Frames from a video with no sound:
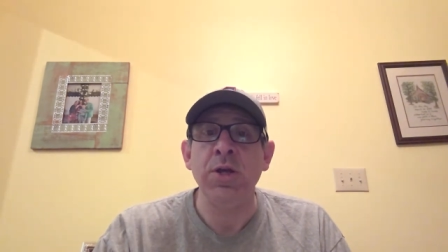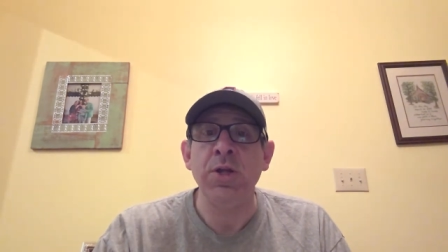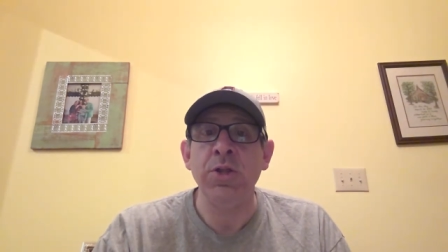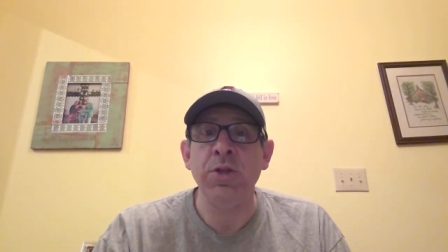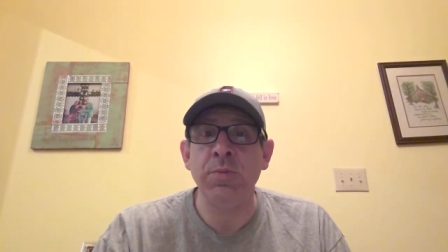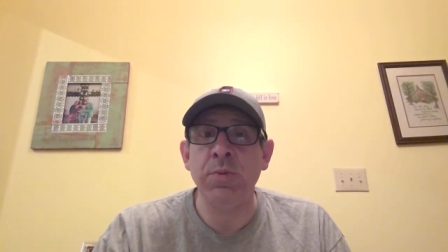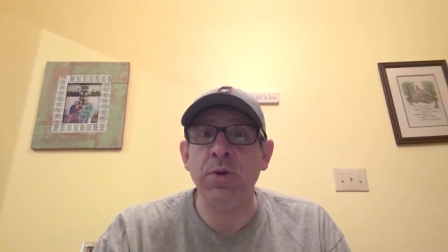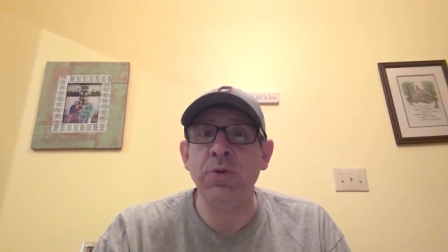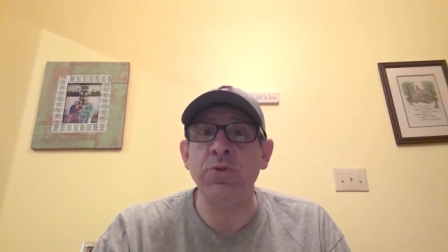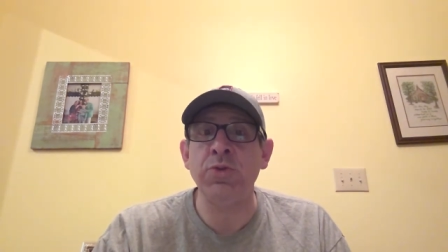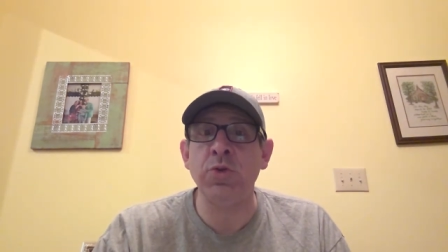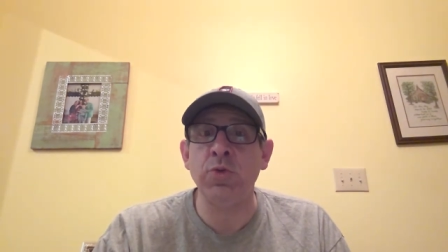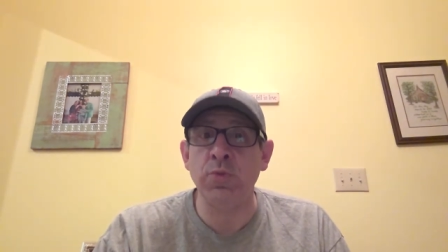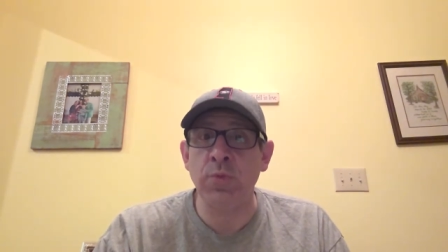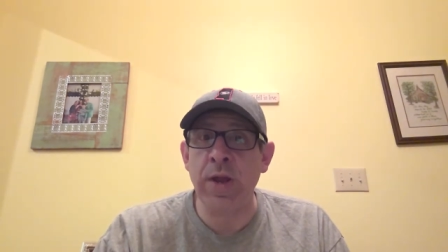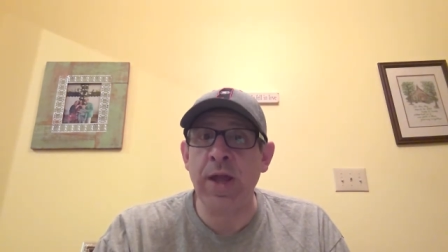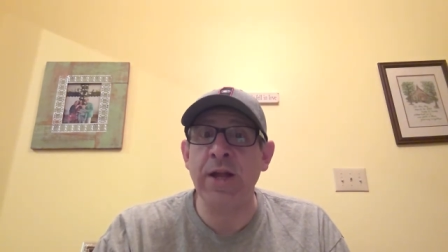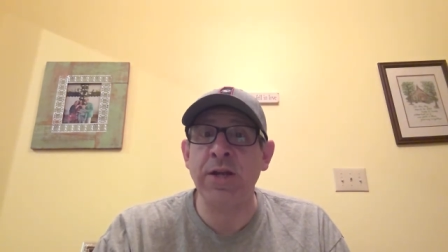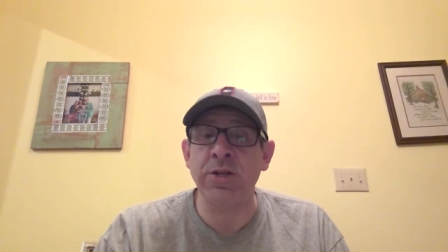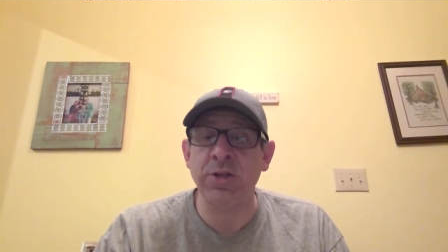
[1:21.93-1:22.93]
the most
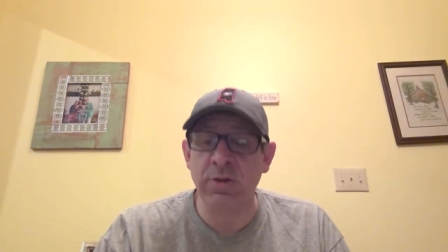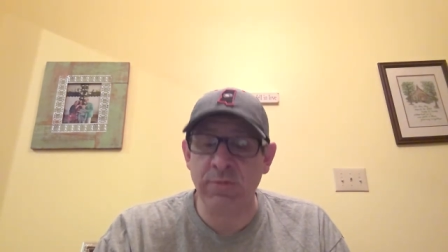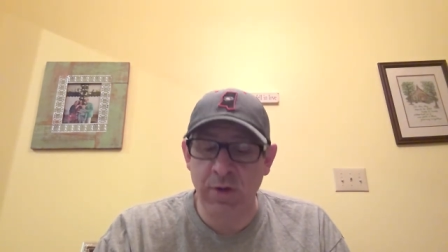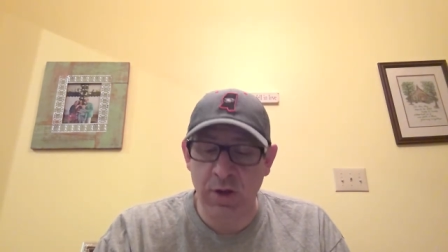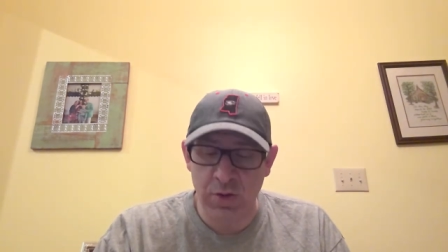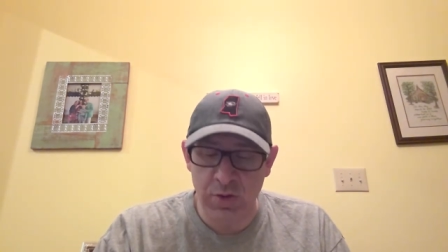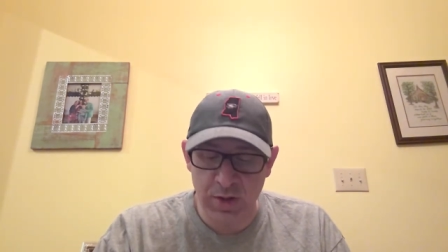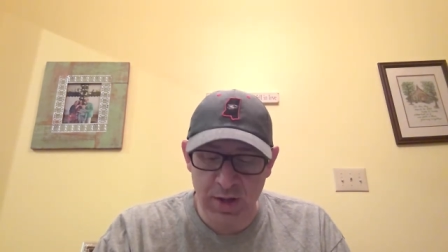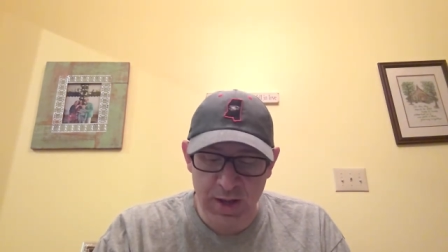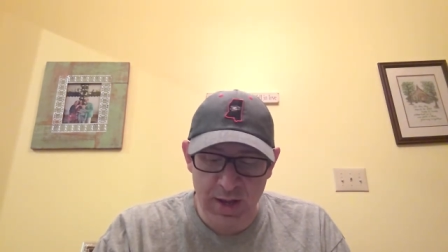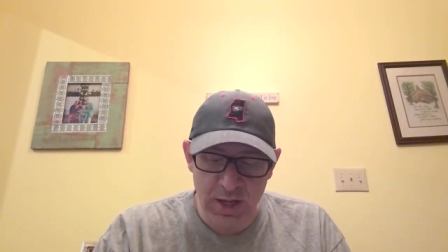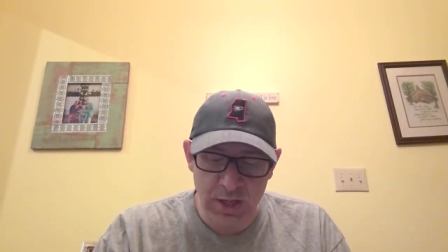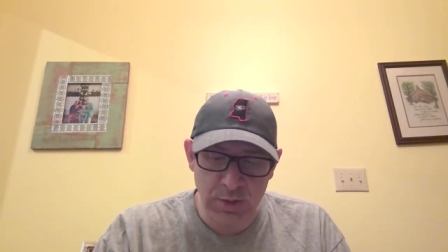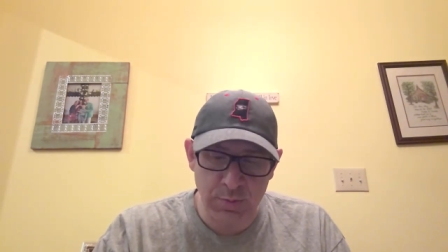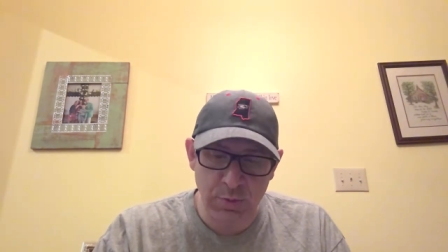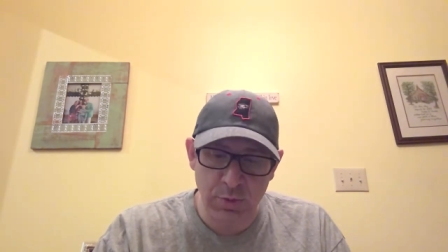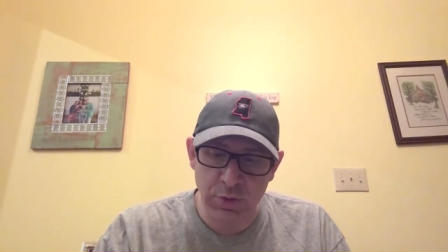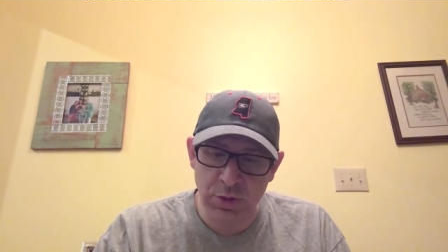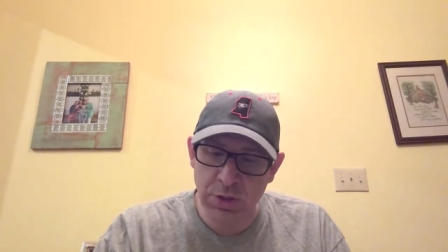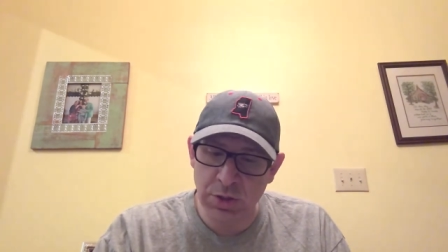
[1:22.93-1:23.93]
direct of all the
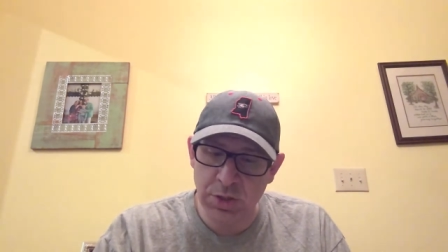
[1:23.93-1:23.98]
Gospels.